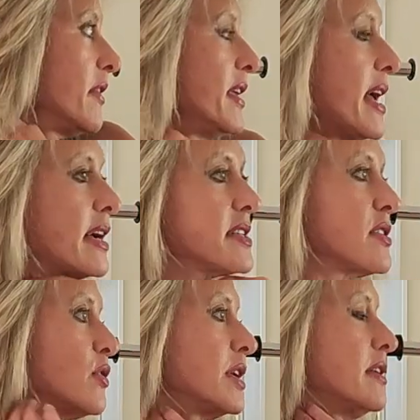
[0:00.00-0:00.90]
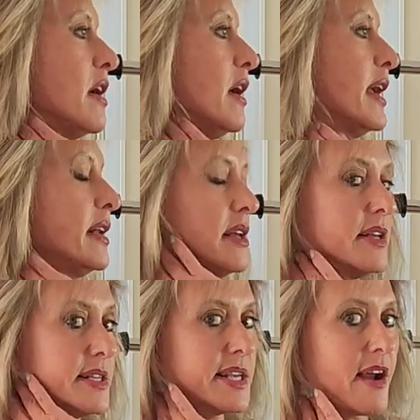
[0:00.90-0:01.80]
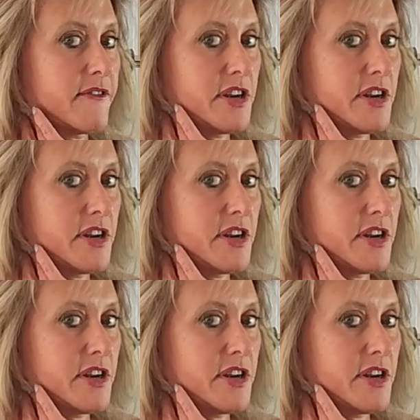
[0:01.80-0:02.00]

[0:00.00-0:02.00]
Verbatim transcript: The X39 is every